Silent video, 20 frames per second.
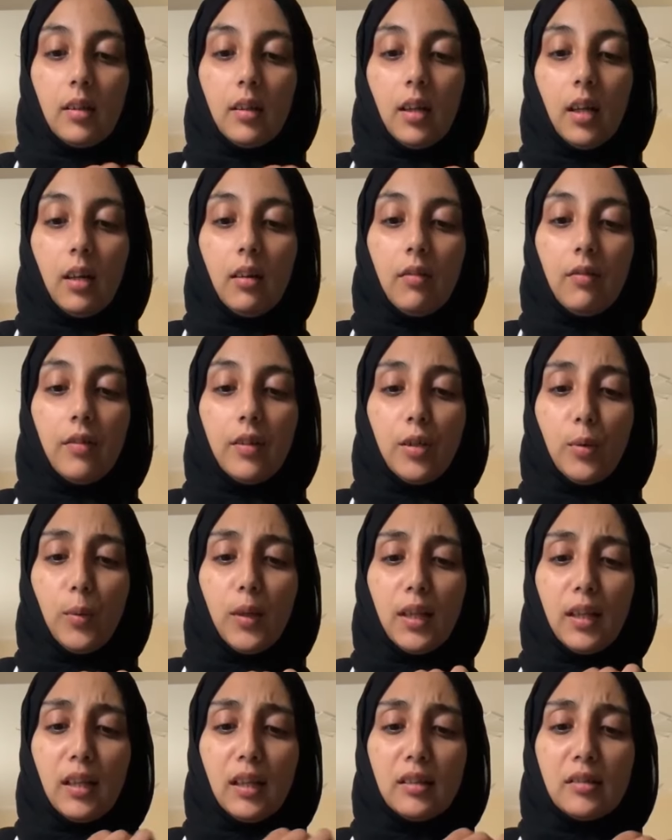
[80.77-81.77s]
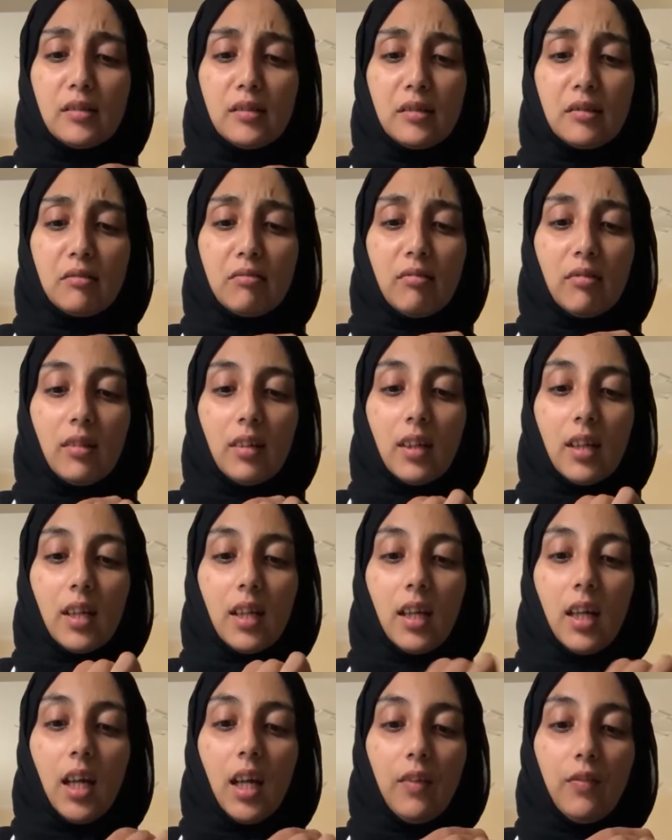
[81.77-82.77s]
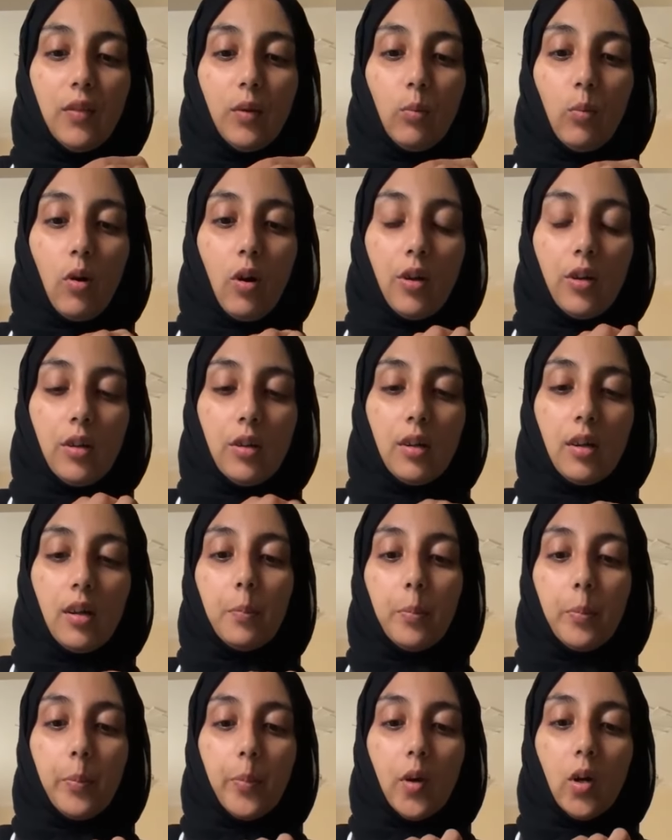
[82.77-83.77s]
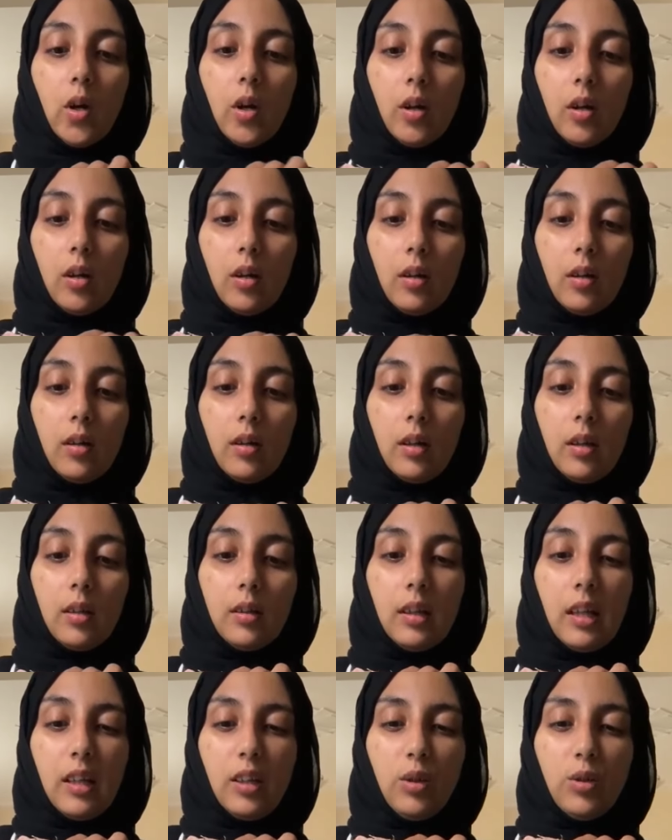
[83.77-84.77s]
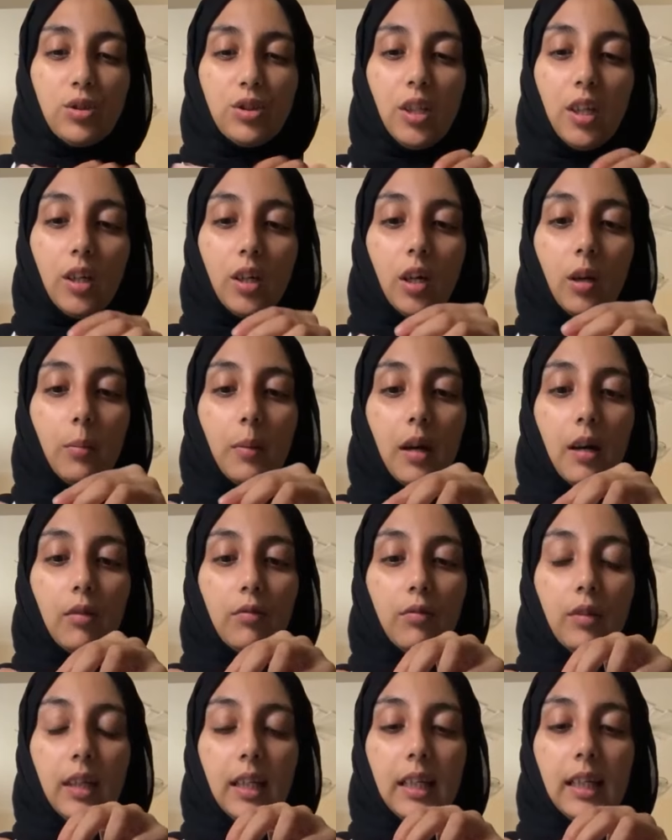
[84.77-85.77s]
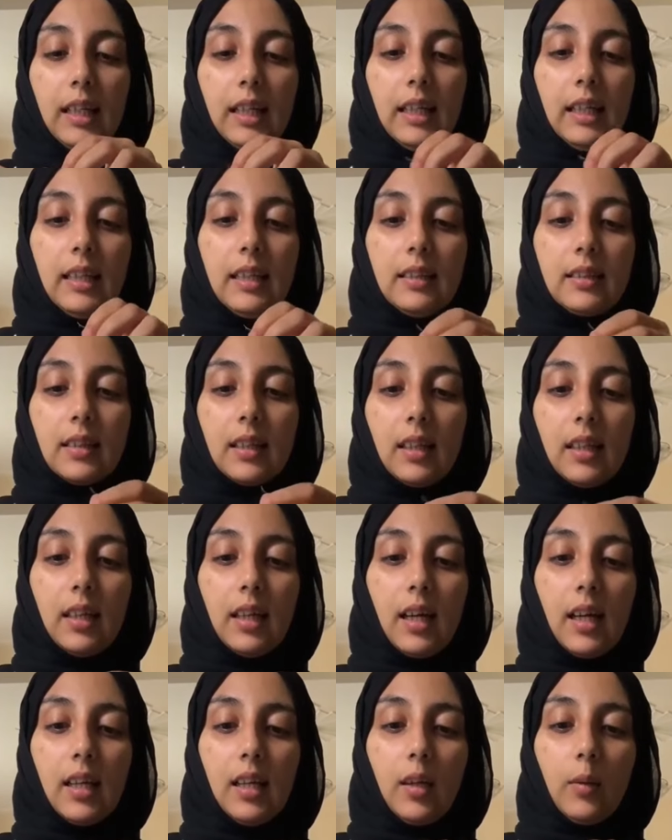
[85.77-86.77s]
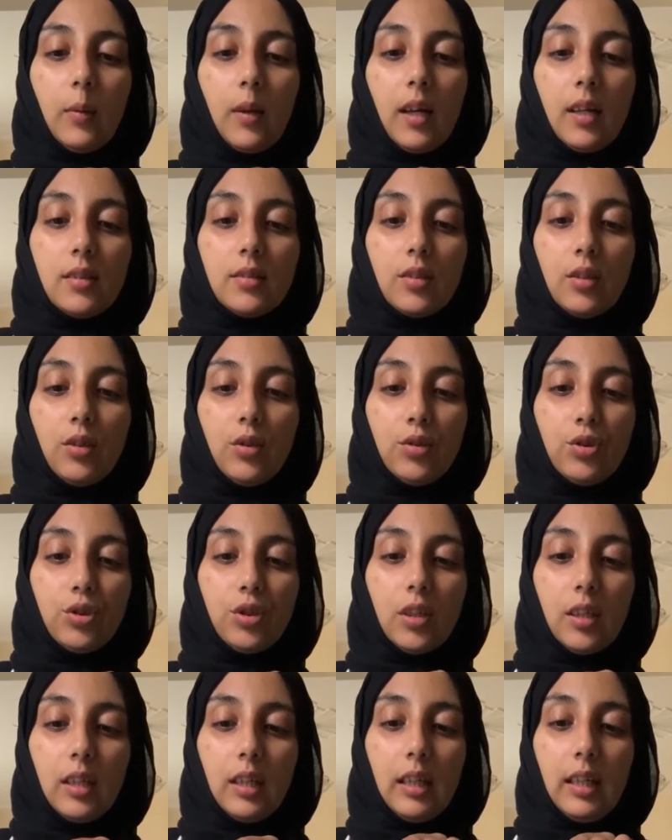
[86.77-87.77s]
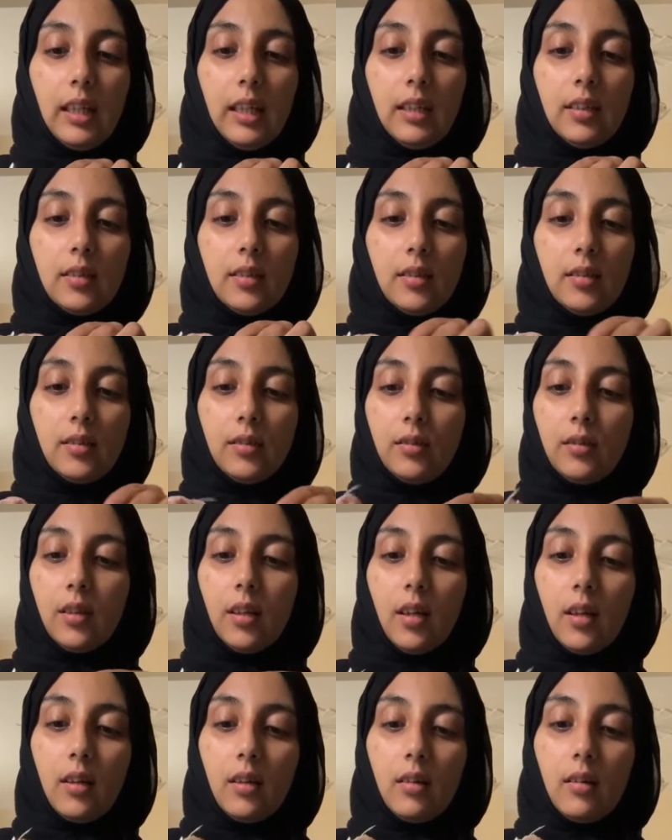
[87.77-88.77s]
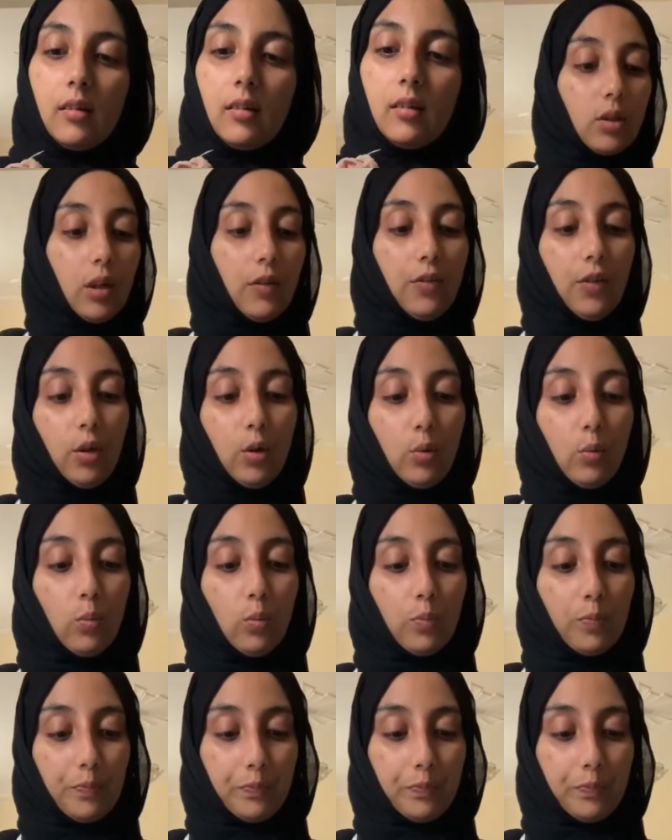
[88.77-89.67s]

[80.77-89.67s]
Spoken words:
and for doing this if you want, but they usually come out really easily anyway, so you shouldn't need to do that. So if you